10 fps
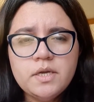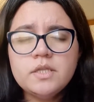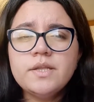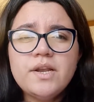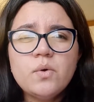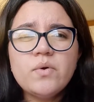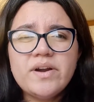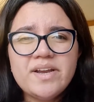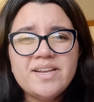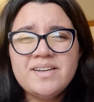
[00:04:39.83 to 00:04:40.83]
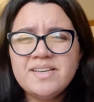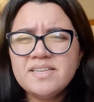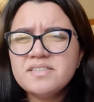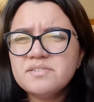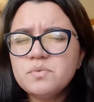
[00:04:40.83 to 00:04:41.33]
The lower end
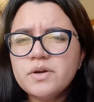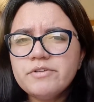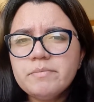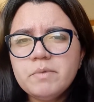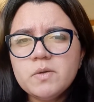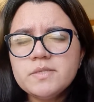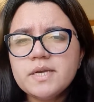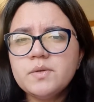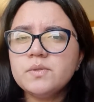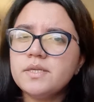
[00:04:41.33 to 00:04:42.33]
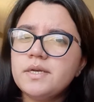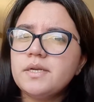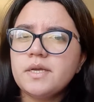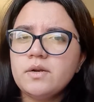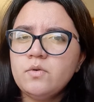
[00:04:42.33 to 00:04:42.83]
is 200 pounds. I don't think it
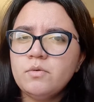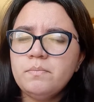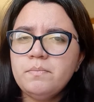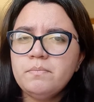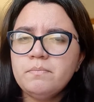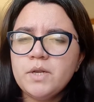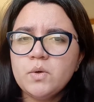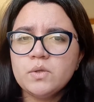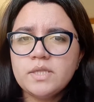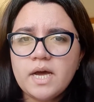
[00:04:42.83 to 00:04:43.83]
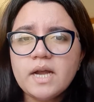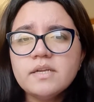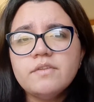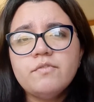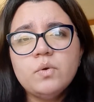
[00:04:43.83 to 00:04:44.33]
can go below that.
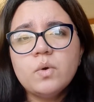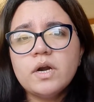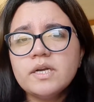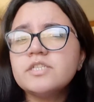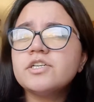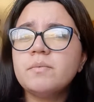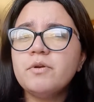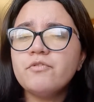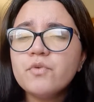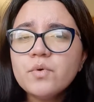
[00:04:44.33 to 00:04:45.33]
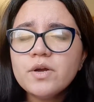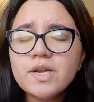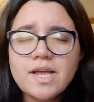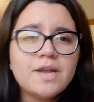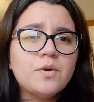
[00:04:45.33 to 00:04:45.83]
If you are extremely frugal
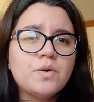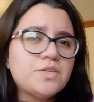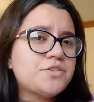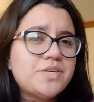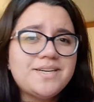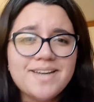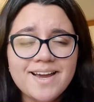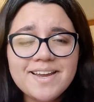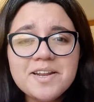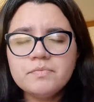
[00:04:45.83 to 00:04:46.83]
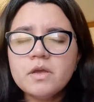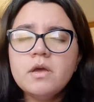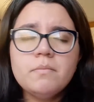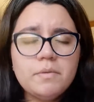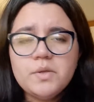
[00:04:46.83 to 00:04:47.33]
and on a strict diet,
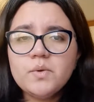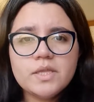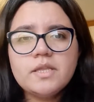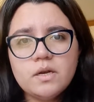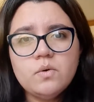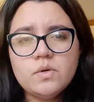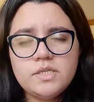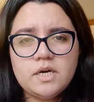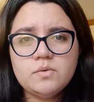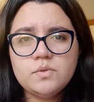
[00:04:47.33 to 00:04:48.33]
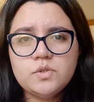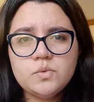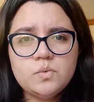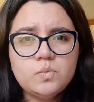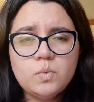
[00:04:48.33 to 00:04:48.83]
maybe you can then go down
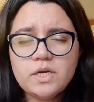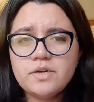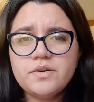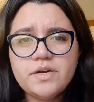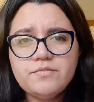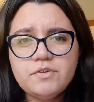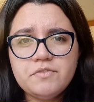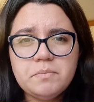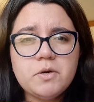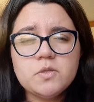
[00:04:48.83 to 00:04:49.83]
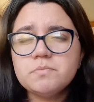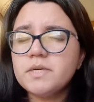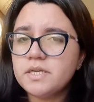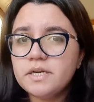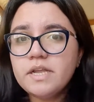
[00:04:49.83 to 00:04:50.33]
to 150 pounds, but
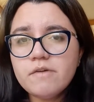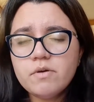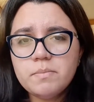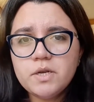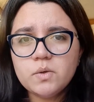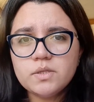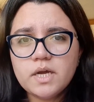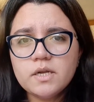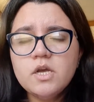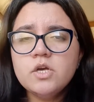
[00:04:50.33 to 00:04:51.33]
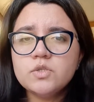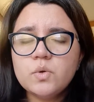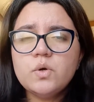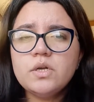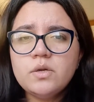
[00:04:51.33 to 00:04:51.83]
never below that. So
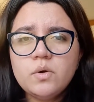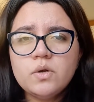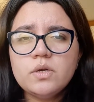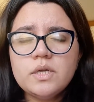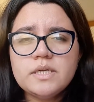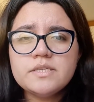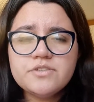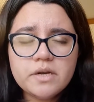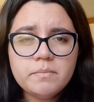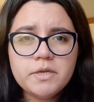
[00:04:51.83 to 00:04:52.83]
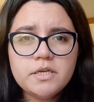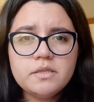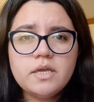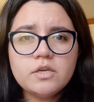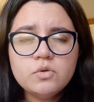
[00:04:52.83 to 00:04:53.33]
all in all, it is recommended
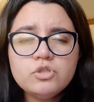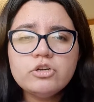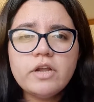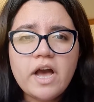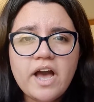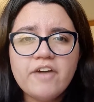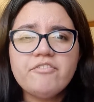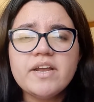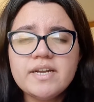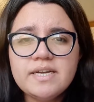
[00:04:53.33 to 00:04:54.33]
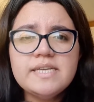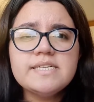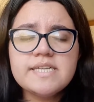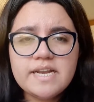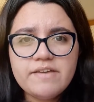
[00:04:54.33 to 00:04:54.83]
that you should have at
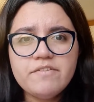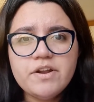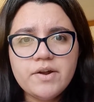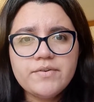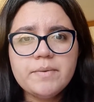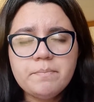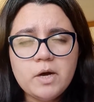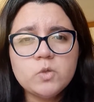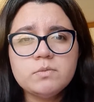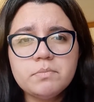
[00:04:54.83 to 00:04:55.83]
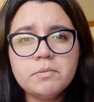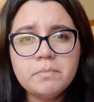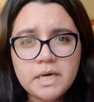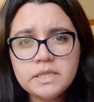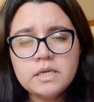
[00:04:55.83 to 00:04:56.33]
least 1100 pounds per
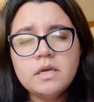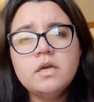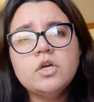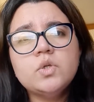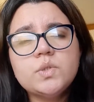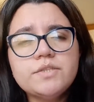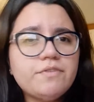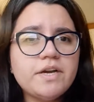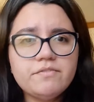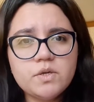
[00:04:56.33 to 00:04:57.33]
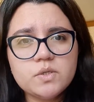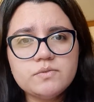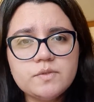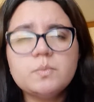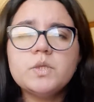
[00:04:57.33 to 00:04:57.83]
month to survive in
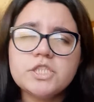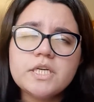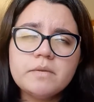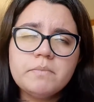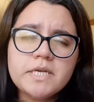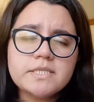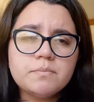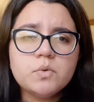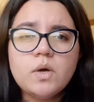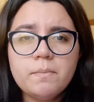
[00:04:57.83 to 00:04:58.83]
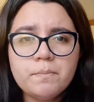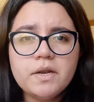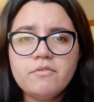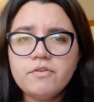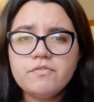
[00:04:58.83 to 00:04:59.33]
Oxford, which again makes up till
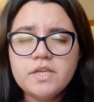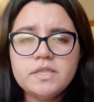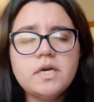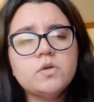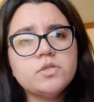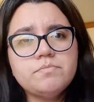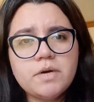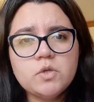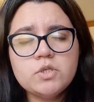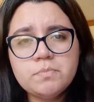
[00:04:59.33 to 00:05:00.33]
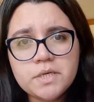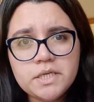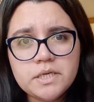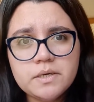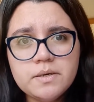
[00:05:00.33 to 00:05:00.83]
£15,000 per year.